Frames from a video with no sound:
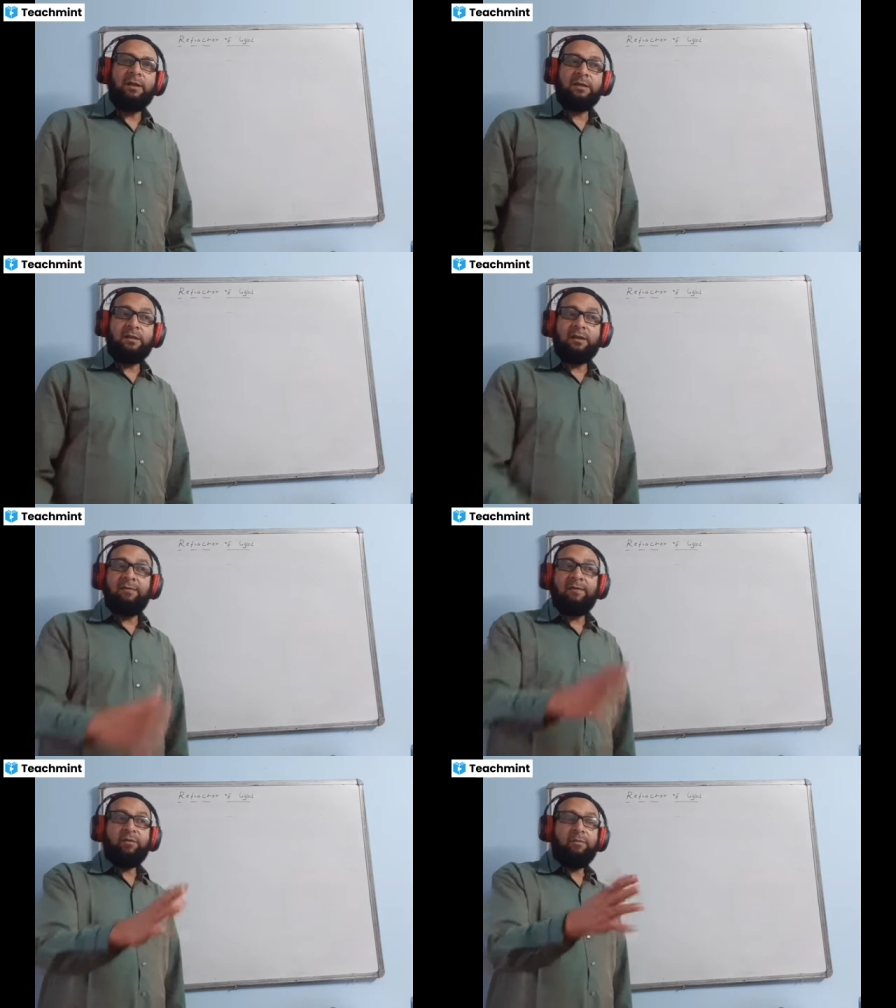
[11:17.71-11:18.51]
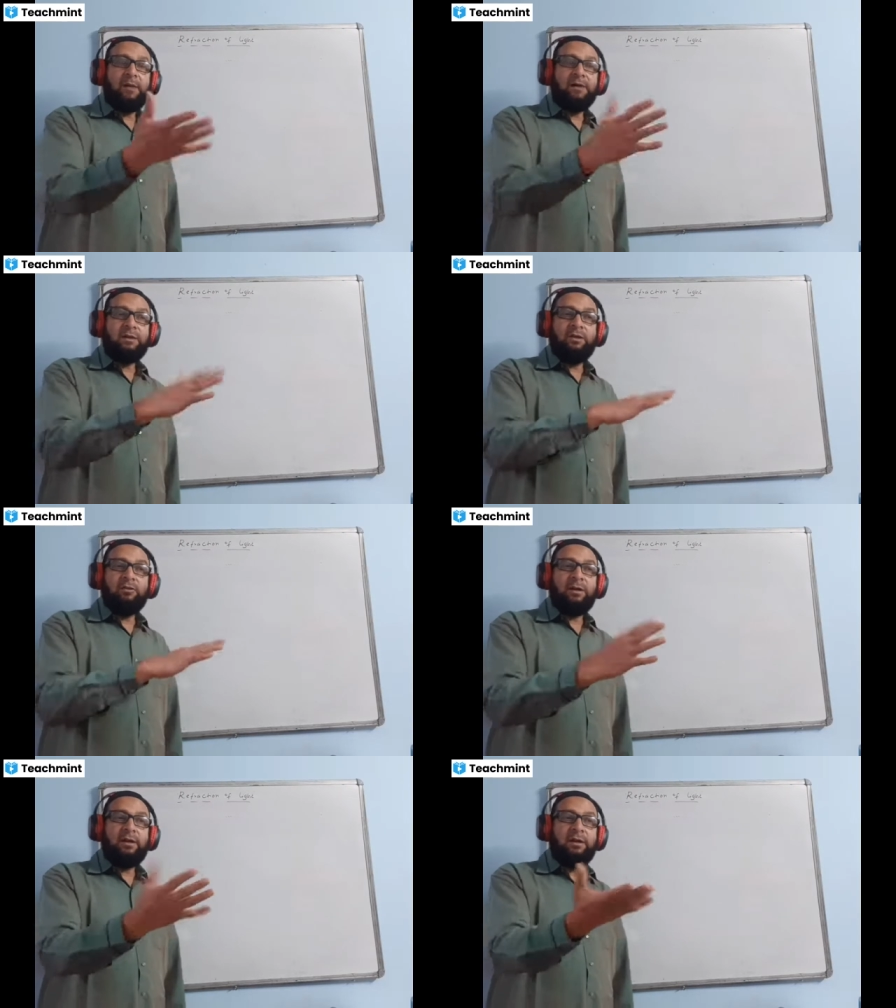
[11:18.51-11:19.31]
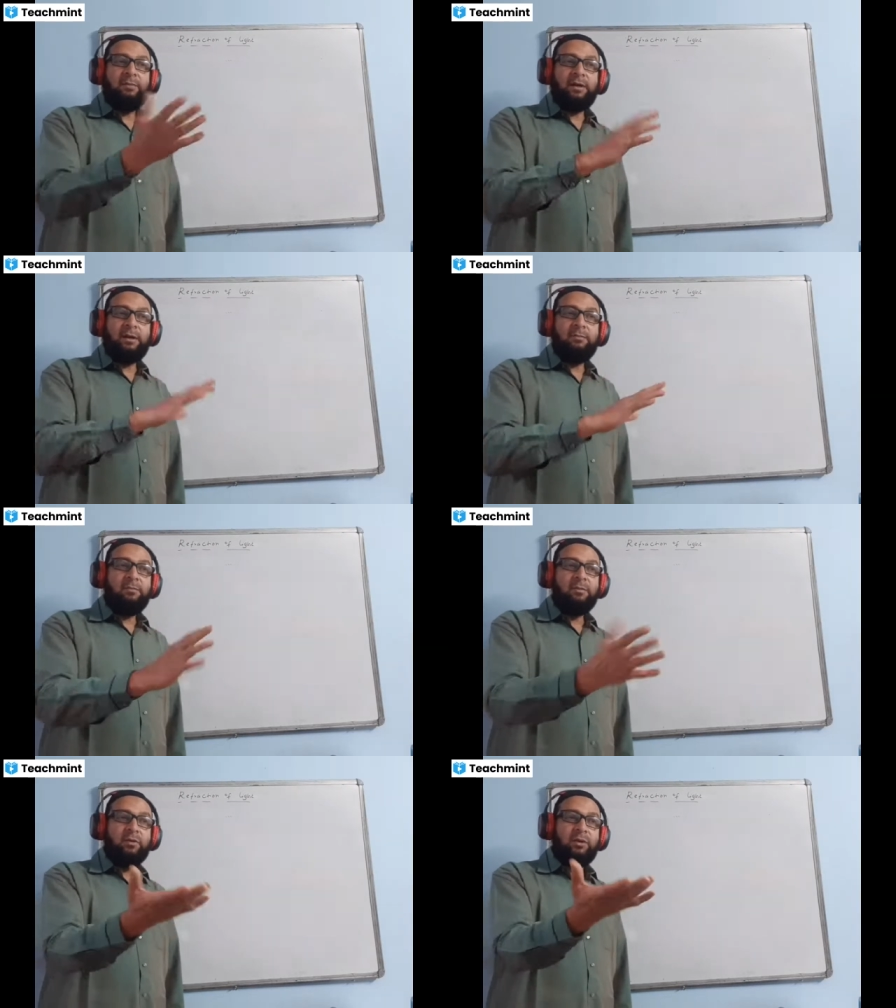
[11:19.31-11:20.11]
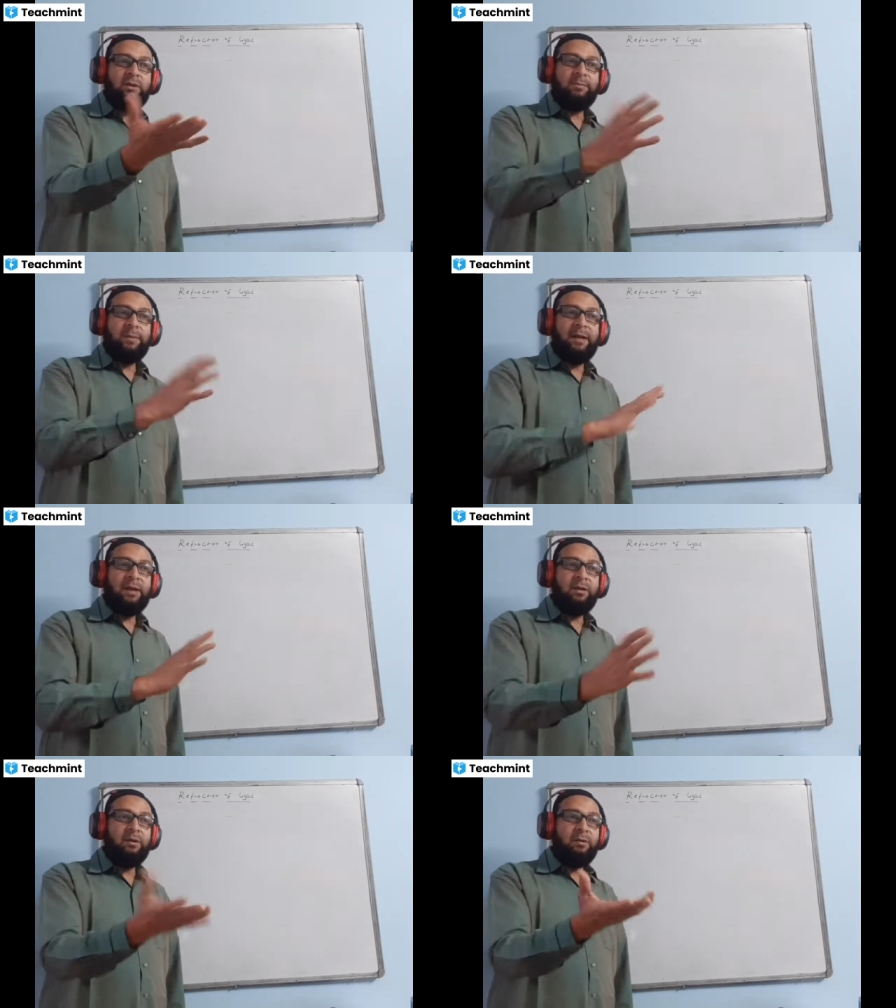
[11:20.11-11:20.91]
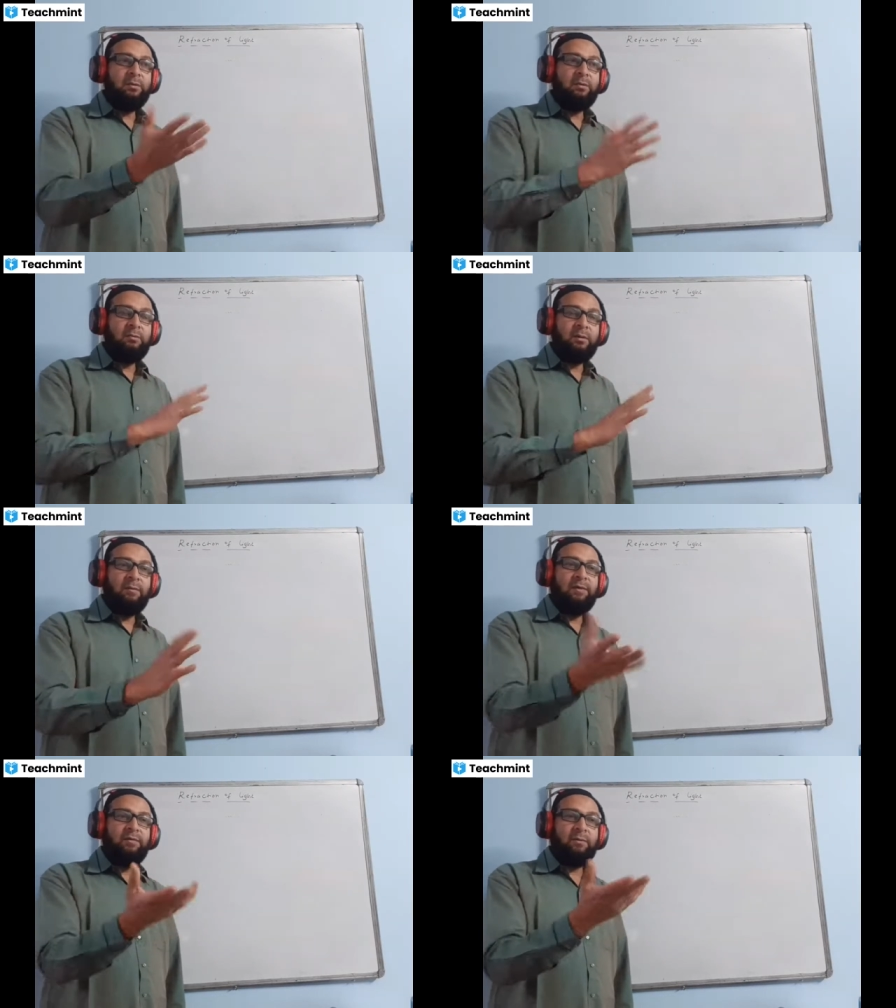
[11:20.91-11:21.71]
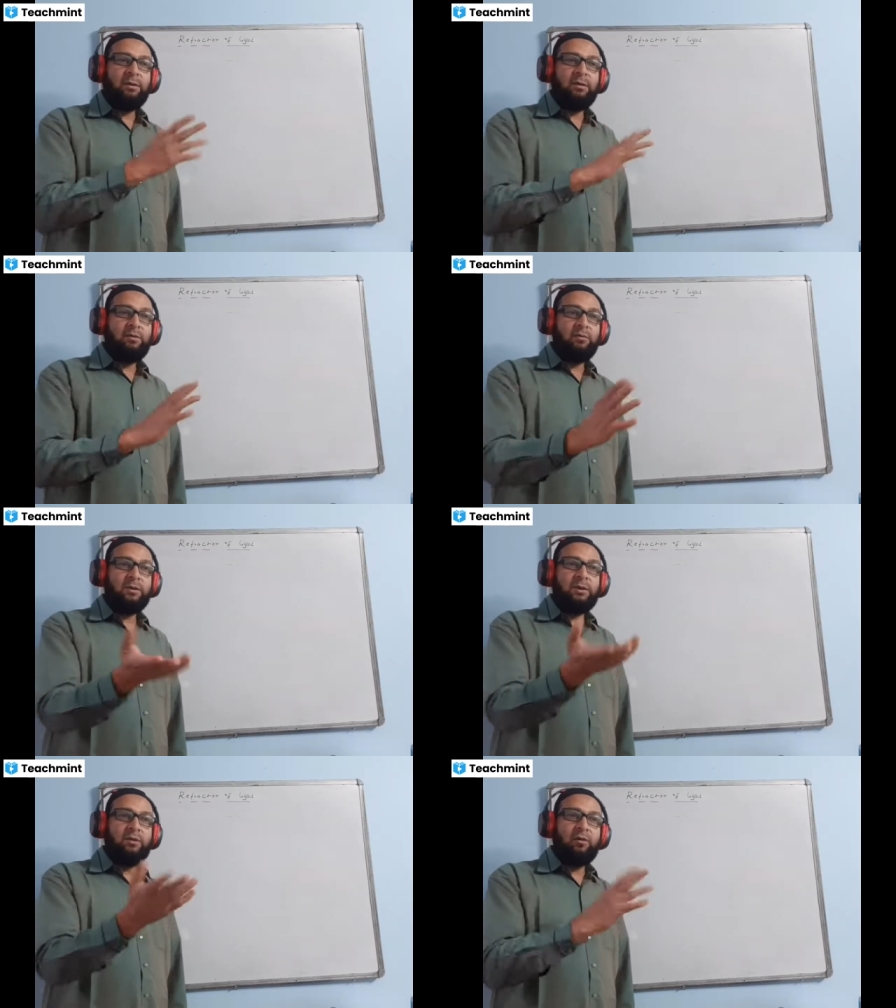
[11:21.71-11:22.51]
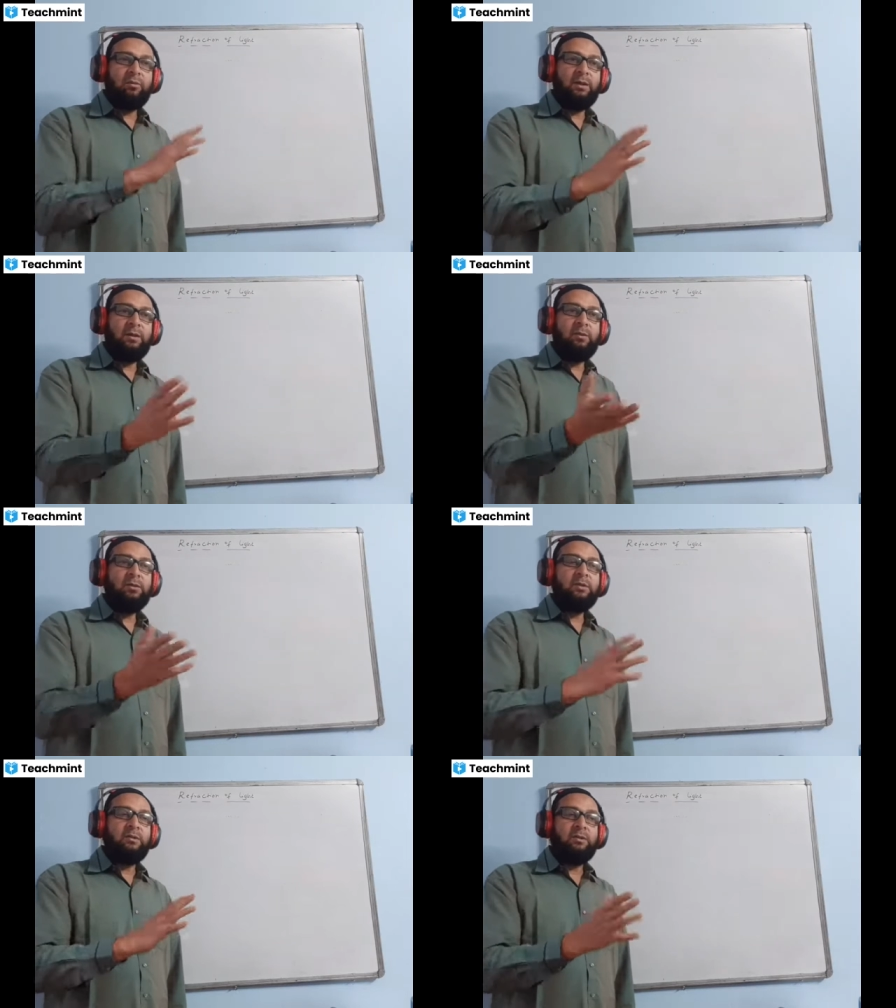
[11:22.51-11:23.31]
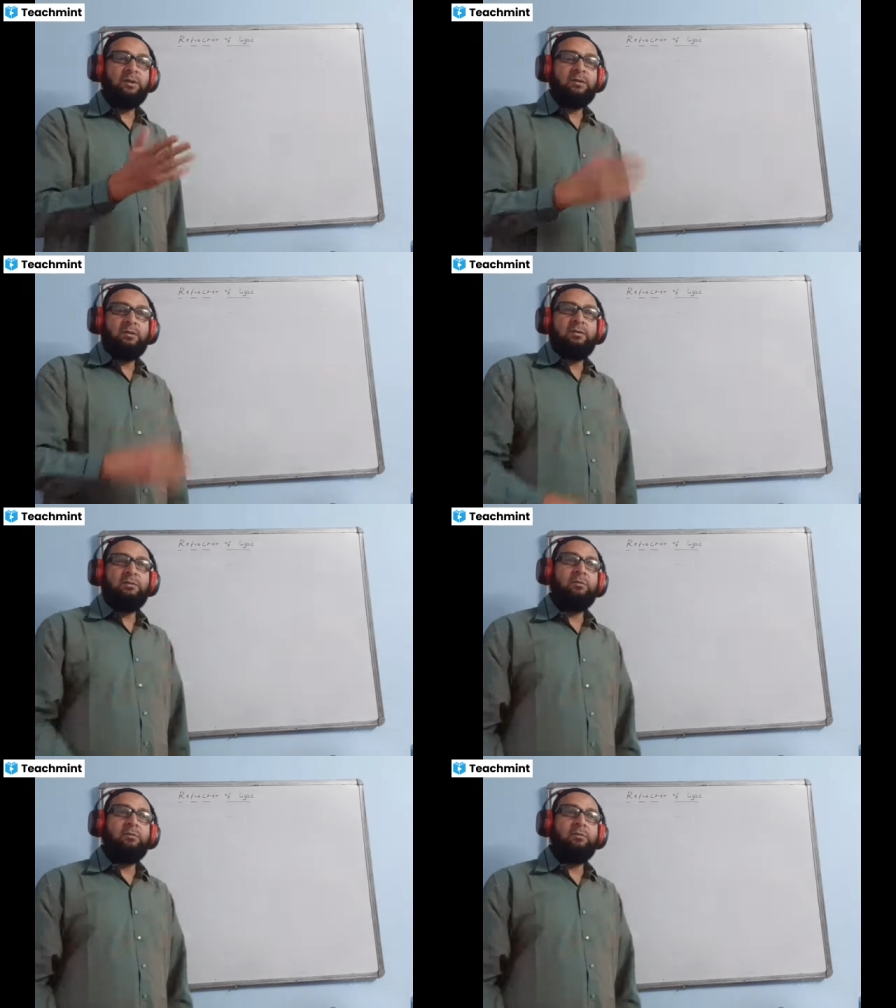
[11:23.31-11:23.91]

The rays are traveling from denser to the rarer medium, so it's bending away from the towards the normal, and also it's